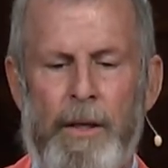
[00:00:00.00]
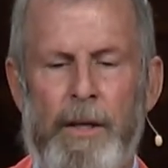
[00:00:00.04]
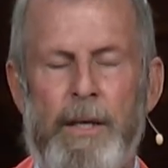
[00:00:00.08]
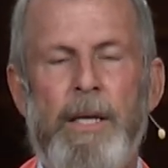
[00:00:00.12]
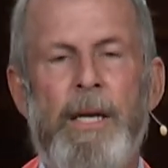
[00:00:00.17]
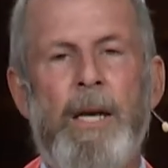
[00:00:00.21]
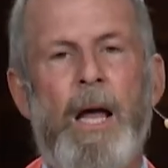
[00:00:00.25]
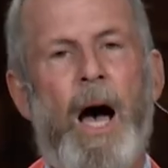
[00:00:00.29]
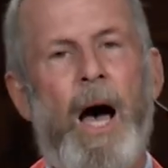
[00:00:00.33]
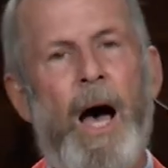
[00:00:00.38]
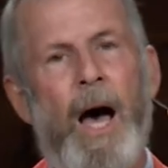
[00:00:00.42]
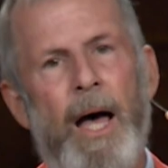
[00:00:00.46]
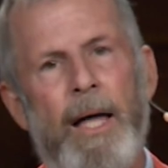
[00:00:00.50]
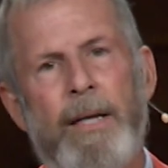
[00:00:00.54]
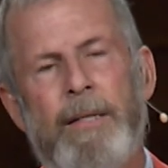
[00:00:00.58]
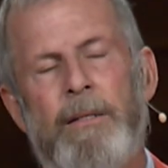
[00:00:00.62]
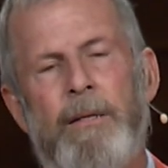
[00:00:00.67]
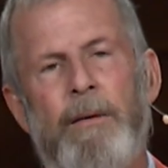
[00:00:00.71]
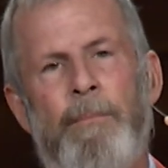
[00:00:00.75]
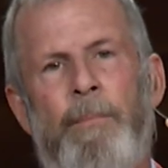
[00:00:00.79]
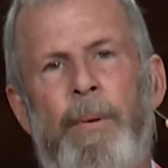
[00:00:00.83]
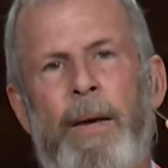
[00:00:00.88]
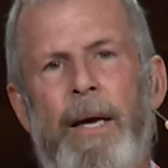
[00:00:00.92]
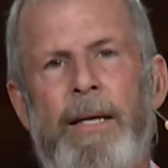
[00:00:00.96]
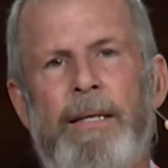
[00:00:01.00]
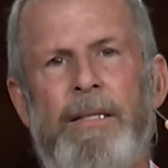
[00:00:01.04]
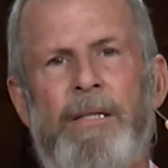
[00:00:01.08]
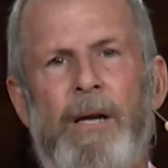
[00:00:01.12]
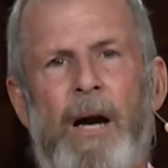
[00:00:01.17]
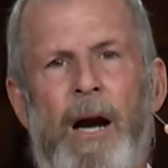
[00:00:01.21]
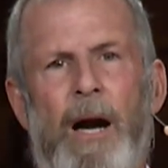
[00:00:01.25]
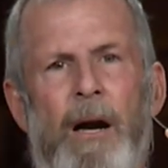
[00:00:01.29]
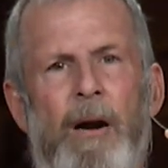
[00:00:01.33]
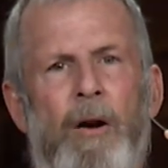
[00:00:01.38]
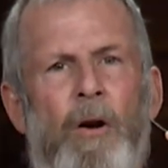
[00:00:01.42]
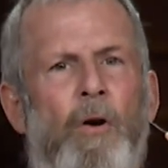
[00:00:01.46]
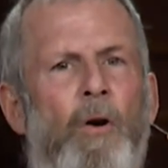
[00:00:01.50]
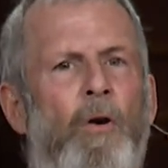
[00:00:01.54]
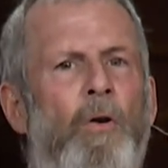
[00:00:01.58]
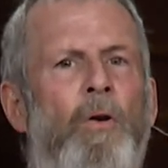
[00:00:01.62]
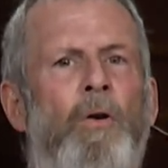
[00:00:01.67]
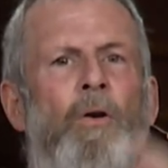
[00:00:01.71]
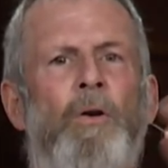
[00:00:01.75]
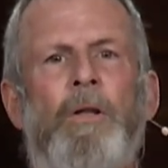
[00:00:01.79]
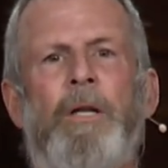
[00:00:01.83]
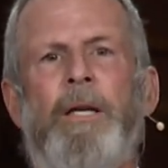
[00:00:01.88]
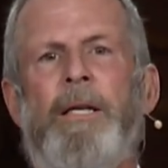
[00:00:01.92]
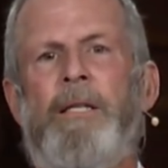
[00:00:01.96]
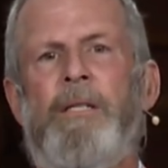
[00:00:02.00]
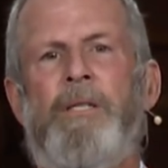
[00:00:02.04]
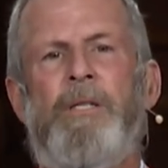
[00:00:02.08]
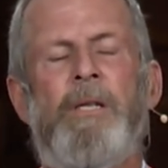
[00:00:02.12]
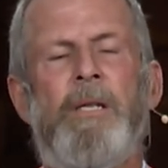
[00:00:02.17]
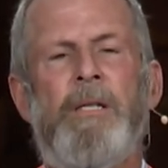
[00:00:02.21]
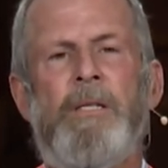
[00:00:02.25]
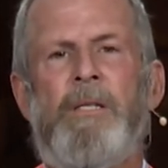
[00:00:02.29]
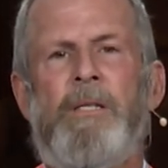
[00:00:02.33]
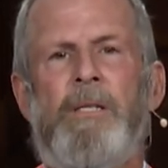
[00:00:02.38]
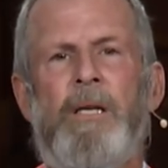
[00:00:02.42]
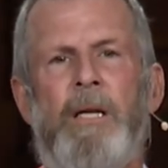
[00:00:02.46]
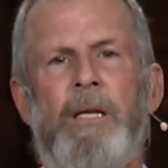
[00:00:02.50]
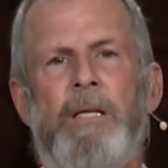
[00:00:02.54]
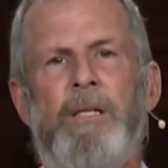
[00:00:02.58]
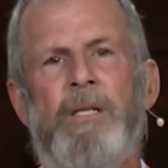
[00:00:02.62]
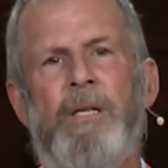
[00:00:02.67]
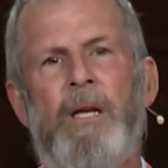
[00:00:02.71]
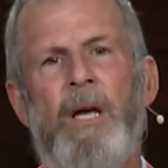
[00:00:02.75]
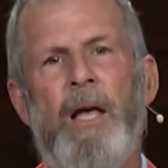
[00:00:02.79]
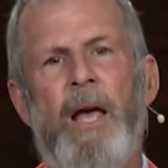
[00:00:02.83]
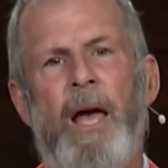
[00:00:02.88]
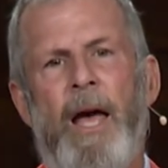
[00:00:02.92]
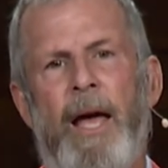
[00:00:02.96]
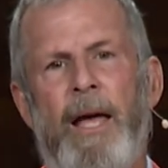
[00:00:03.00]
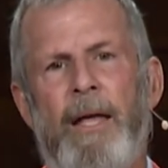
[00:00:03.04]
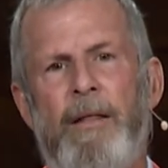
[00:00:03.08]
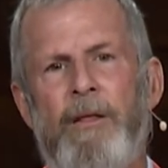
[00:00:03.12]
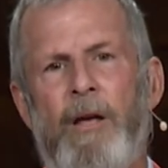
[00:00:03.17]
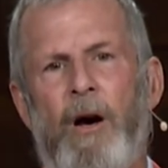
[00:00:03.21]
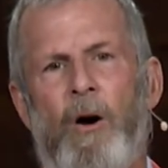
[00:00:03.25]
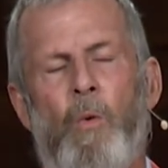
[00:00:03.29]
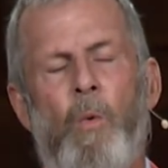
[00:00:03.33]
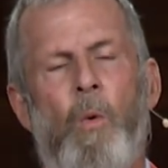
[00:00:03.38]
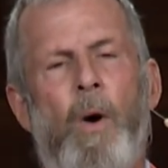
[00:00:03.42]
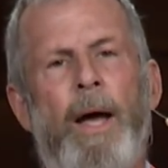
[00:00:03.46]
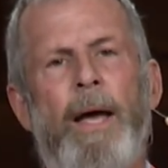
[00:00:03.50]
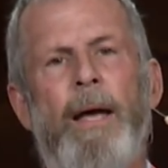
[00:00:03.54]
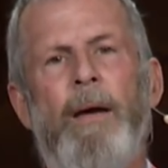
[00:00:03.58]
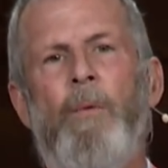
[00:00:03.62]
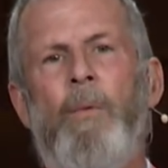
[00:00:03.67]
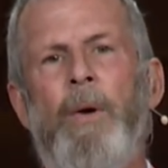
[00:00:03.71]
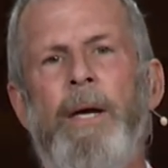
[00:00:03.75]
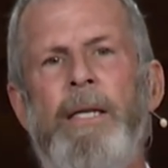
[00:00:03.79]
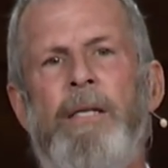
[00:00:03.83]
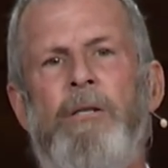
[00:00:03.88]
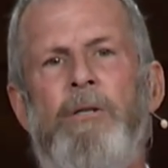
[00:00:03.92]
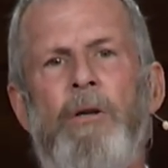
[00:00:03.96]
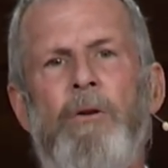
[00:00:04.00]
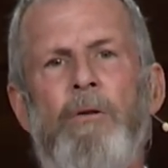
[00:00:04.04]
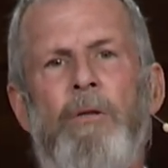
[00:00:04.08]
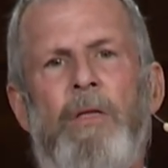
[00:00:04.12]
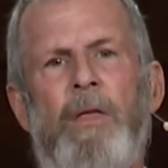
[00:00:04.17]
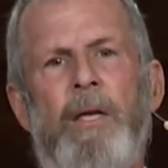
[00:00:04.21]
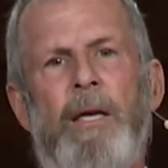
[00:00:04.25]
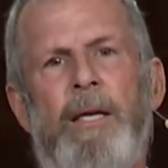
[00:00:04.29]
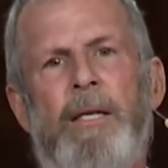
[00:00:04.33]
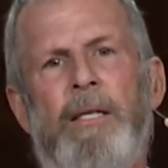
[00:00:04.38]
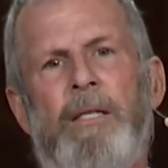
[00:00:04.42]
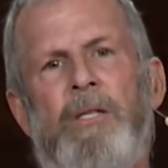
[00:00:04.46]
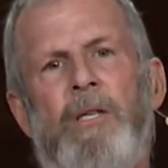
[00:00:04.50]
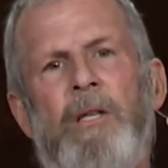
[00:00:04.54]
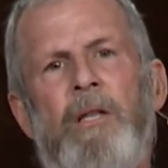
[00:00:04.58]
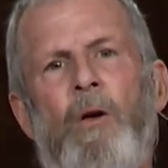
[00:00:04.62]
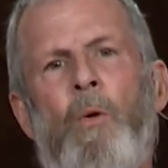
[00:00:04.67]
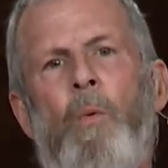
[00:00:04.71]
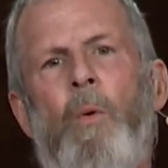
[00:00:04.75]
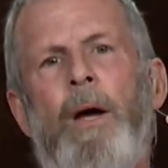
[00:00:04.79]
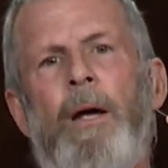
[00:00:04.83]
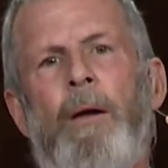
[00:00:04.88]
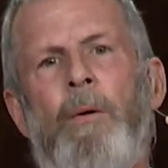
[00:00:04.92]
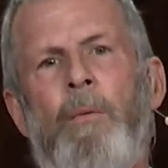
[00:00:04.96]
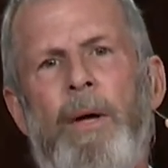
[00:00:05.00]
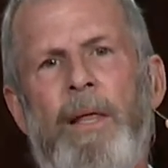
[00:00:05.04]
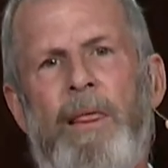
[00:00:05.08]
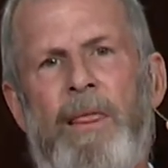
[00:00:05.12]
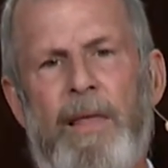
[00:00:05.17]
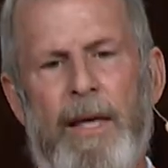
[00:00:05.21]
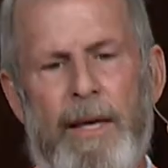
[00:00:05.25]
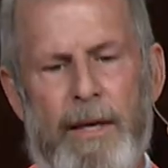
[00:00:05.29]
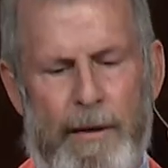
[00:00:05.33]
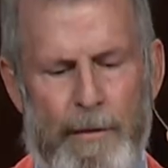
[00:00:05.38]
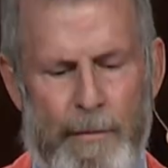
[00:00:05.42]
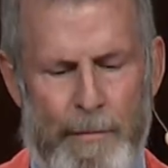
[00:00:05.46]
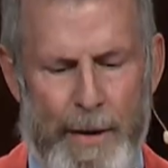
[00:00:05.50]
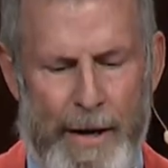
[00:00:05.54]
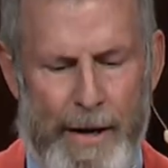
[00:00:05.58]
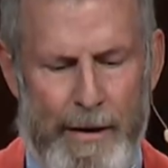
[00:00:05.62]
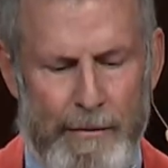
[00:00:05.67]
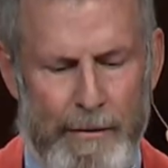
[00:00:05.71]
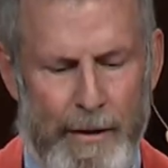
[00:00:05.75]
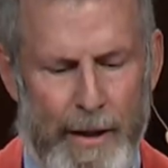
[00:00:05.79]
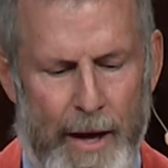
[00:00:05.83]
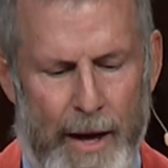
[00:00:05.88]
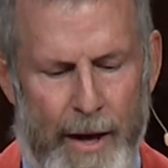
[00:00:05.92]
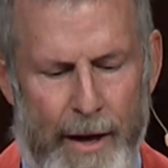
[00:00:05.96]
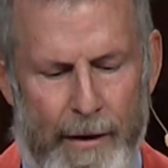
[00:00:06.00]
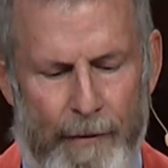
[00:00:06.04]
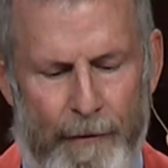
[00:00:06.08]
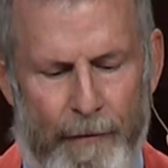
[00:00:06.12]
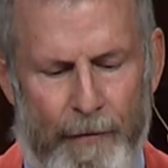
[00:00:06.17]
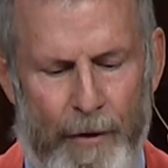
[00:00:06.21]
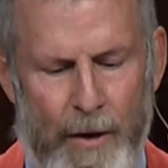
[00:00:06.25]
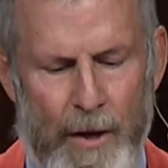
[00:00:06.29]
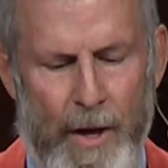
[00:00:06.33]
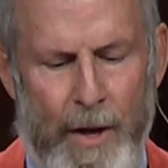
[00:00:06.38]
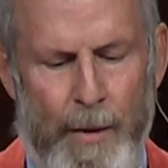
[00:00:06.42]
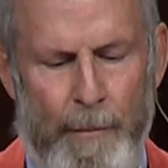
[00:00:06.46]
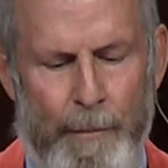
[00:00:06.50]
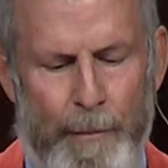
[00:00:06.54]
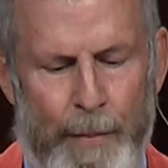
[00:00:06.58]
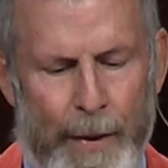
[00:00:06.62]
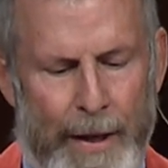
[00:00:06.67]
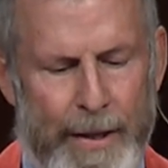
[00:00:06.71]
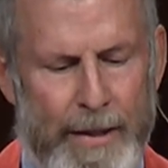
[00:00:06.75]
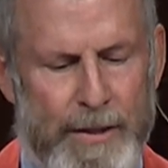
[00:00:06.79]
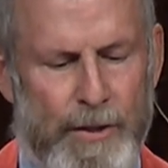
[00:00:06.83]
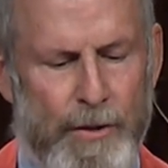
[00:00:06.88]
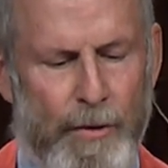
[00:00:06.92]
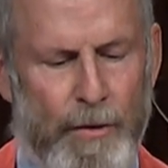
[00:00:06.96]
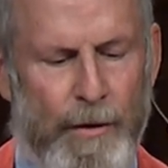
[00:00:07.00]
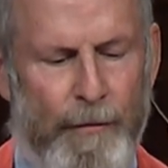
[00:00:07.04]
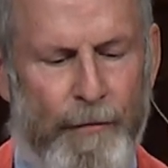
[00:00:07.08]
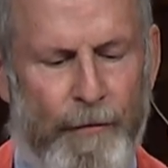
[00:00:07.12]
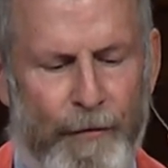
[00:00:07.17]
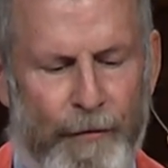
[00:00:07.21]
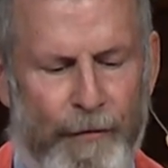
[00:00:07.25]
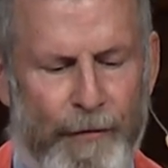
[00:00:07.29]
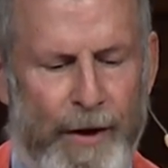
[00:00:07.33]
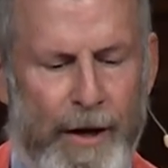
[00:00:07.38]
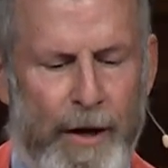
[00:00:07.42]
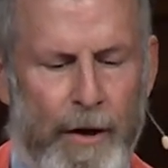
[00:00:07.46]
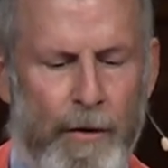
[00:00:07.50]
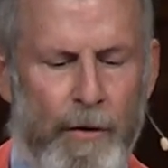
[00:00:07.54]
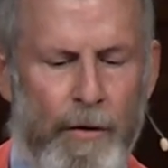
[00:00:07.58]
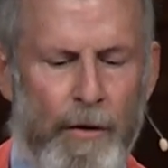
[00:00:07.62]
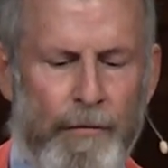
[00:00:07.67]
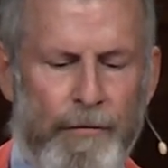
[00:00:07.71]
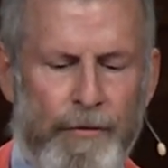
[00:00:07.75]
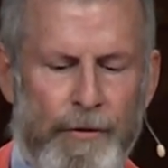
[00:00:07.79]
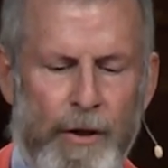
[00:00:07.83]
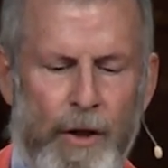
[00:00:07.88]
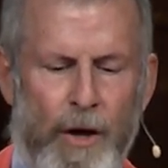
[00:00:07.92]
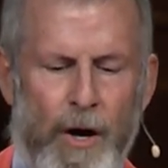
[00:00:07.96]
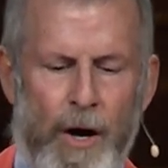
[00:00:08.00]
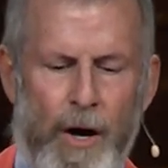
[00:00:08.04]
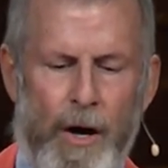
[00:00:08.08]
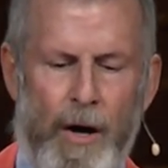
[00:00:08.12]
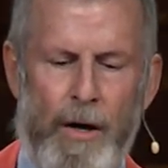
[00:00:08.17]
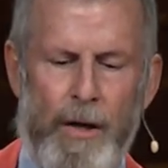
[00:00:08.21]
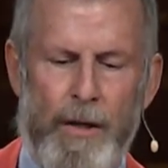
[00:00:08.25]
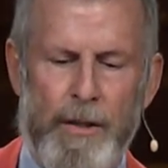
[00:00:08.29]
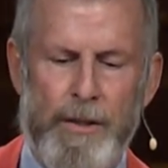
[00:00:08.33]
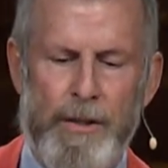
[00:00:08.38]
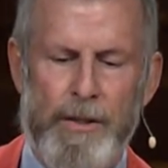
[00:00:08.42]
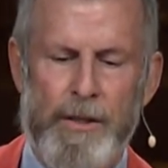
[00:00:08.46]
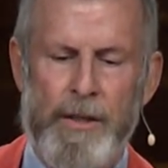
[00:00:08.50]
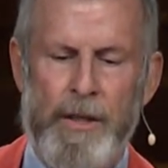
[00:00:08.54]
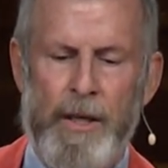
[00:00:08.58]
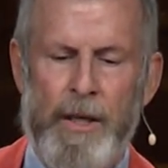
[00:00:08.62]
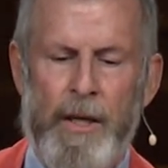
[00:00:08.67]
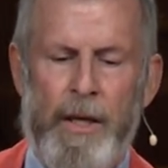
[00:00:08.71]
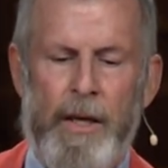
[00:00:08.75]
not to base our whole existence and the way we do things and the way we think about life based on a fear of loss.